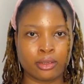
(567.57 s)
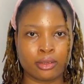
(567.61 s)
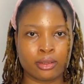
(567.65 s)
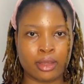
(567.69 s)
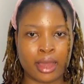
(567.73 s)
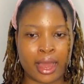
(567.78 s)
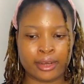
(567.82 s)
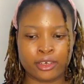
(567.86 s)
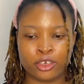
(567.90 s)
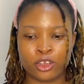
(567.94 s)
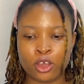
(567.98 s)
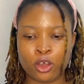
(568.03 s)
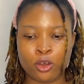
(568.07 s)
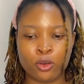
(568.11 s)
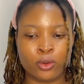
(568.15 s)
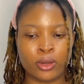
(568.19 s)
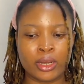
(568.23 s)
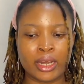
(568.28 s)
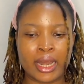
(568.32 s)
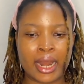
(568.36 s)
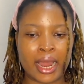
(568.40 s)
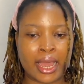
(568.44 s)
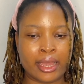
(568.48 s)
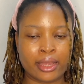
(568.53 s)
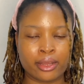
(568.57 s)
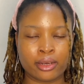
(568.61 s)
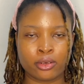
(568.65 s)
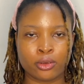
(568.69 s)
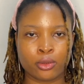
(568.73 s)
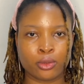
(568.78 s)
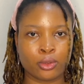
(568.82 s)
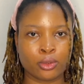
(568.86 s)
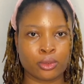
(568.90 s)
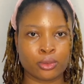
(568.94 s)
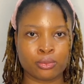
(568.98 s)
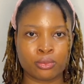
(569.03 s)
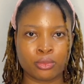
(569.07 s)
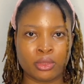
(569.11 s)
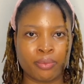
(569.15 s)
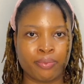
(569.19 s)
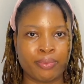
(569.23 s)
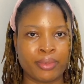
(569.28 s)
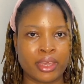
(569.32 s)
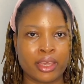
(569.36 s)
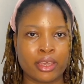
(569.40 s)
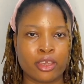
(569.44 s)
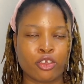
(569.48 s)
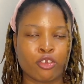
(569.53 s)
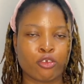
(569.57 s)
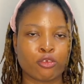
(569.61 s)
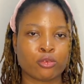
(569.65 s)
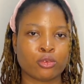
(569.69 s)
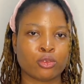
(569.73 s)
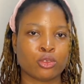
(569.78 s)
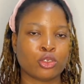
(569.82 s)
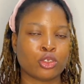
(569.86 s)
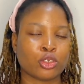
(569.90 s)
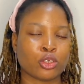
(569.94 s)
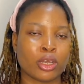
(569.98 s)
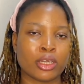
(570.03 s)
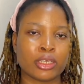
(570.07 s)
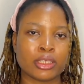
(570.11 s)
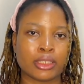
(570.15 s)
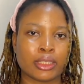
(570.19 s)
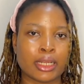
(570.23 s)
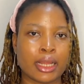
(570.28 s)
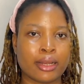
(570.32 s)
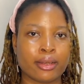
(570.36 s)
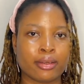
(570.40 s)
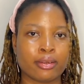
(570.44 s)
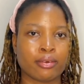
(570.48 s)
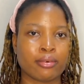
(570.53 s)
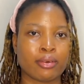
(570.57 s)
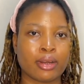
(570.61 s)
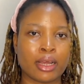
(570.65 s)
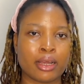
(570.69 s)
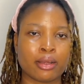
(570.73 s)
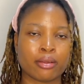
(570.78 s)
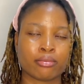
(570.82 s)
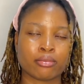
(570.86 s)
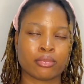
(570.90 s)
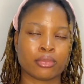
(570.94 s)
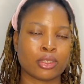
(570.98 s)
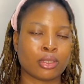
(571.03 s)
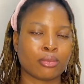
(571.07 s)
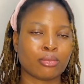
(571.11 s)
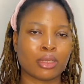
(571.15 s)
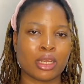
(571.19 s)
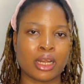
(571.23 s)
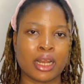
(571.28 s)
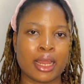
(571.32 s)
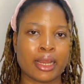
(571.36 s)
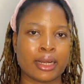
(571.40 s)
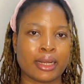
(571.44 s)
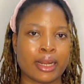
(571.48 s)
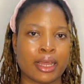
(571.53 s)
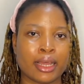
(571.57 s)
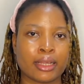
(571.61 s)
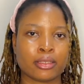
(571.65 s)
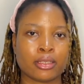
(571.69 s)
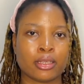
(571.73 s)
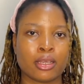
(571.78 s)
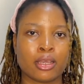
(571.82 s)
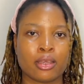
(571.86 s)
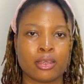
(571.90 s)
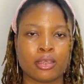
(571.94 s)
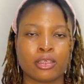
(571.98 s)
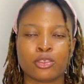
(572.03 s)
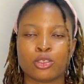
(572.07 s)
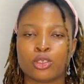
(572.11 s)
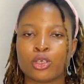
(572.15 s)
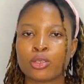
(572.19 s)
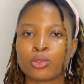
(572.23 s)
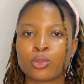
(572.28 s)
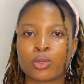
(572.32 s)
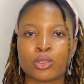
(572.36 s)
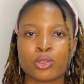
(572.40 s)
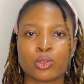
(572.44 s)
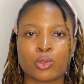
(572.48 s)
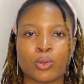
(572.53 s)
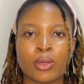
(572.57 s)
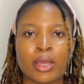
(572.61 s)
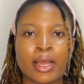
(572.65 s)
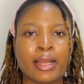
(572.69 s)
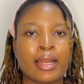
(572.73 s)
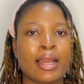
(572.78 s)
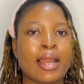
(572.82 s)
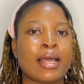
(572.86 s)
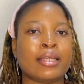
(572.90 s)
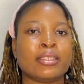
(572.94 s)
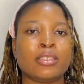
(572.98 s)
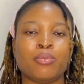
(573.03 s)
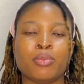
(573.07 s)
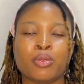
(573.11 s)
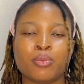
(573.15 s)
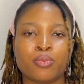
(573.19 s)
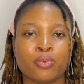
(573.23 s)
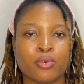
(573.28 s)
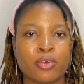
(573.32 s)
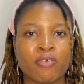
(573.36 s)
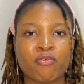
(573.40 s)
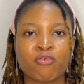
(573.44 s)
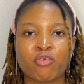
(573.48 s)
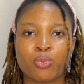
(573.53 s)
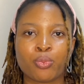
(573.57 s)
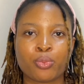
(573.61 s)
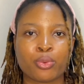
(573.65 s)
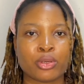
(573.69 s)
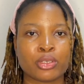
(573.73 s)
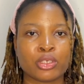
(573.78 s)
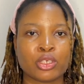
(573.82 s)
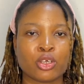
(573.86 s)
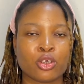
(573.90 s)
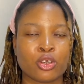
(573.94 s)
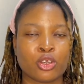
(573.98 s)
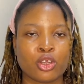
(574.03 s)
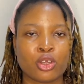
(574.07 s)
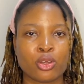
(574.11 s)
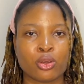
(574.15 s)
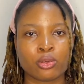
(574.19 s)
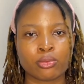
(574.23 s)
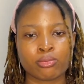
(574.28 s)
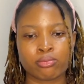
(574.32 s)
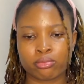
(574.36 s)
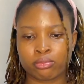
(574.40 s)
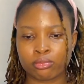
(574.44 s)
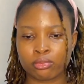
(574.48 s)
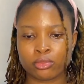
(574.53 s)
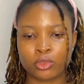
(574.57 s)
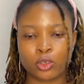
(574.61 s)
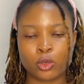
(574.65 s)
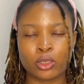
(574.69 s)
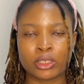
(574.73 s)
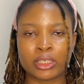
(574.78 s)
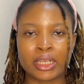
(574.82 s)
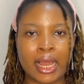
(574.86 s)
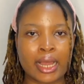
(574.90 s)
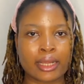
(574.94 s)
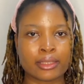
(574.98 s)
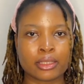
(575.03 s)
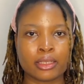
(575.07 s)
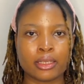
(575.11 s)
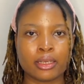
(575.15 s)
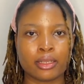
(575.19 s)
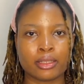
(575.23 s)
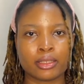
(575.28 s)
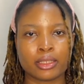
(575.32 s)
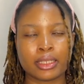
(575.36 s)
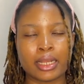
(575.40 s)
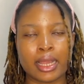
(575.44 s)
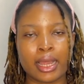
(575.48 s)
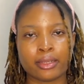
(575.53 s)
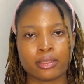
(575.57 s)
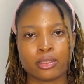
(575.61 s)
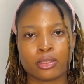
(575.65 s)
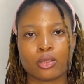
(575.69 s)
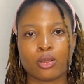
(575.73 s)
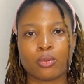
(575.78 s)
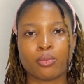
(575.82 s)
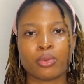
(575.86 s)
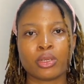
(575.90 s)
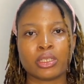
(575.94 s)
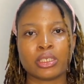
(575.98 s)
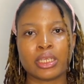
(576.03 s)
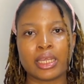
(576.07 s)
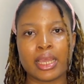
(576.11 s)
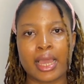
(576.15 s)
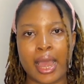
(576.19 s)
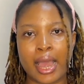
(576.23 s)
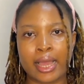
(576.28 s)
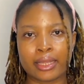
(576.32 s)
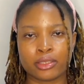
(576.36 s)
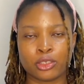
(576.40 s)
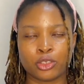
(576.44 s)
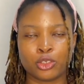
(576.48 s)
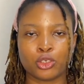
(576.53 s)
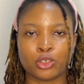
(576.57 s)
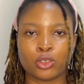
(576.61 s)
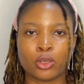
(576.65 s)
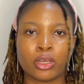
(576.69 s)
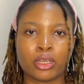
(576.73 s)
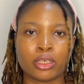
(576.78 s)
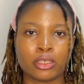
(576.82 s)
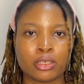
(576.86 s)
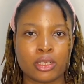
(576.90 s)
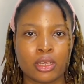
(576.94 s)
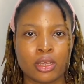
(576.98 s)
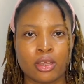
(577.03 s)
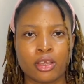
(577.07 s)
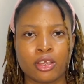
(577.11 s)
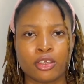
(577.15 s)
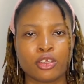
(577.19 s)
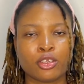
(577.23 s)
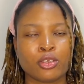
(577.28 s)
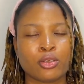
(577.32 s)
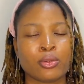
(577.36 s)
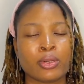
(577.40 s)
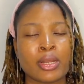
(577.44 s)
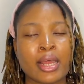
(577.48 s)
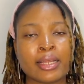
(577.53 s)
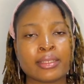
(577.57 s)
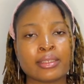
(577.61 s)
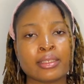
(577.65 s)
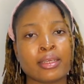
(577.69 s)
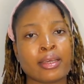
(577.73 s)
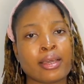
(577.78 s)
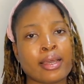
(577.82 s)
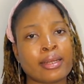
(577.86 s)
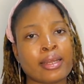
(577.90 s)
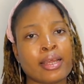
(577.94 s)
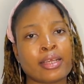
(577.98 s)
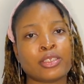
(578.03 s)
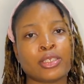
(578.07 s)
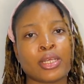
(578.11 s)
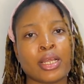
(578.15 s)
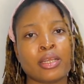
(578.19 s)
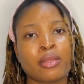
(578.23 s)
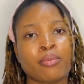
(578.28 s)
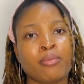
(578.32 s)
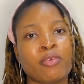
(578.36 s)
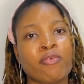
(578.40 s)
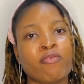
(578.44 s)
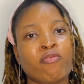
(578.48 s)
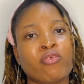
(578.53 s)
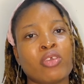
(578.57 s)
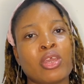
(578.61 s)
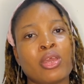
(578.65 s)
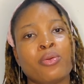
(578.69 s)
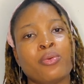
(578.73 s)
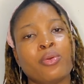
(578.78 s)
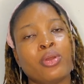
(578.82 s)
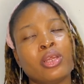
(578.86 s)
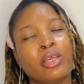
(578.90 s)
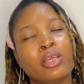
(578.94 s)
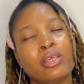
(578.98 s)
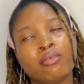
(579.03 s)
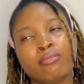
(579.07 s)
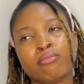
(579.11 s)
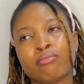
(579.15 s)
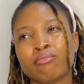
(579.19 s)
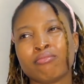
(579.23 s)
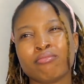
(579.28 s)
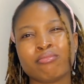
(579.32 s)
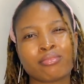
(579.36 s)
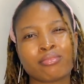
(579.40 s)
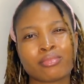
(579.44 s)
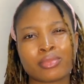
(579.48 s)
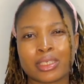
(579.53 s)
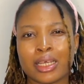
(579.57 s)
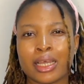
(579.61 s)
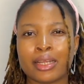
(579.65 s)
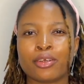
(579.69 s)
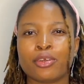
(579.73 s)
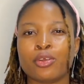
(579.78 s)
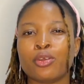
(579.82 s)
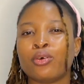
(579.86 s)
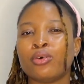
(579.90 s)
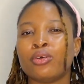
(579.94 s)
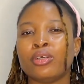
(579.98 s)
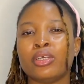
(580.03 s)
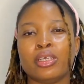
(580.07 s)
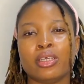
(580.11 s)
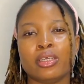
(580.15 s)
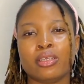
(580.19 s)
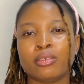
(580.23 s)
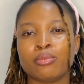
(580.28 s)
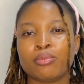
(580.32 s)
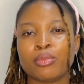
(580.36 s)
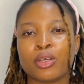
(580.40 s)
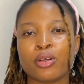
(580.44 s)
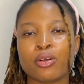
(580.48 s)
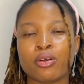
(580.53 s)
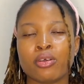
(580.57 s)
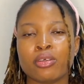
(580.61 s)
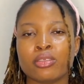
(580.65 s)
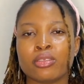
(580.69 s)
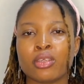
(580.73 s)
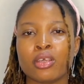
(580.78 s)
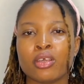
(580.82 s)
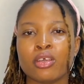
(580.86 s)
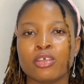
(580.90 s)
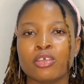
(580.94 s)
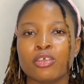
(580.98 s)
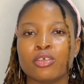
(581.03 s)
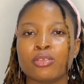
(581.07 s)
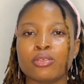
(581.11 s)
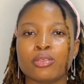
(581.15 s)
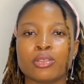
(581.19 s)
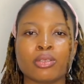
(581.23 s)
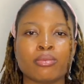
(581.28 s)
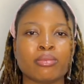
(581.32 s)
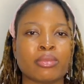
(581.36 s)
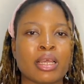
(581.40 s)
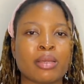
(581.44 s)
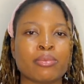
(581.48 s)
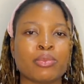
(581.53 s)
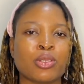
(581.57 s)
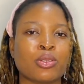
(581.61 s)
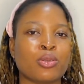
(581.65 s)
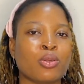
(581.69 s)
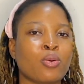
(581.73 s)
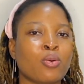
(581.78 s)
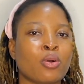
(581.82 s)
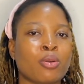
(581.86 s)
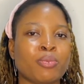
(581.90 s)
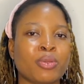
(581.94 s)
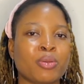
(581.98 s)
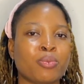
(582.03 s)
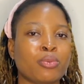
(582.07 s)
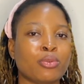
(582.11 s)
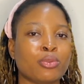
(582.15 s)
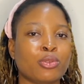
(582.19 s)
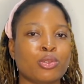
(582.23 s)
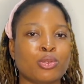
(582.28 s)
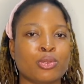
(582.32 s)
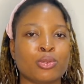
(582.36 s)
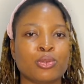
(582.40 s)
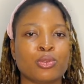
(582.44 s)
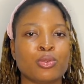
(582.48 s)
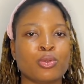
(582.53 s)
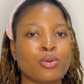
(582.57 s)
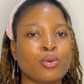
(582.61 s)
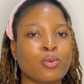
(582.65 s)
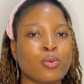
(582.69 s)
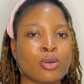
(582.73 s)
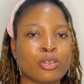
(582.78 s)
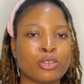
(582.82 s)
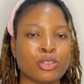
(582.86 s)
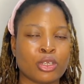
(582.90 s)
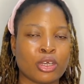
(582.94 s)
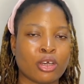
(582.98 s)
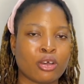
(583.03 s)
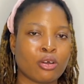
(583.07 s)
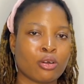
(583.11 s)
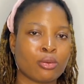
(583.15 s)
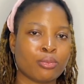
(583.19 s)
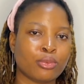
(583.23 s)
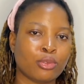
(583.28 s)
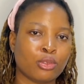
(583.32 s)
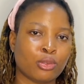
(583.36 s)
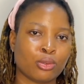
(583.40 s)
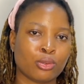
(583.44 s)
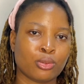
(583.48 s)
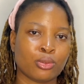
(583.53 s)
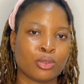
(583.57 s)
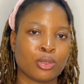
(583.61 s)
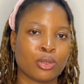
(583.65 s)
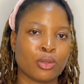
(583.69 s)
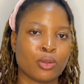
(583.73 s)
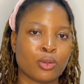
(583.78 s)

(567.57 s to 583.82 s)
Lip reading: and you're online, or maybe you join Telegram, something like that, it's just going to alert people, everybody on your contact list, that somebody has joined. That thing can actually be very annoying because sometimes you don't want people to know what you're up to.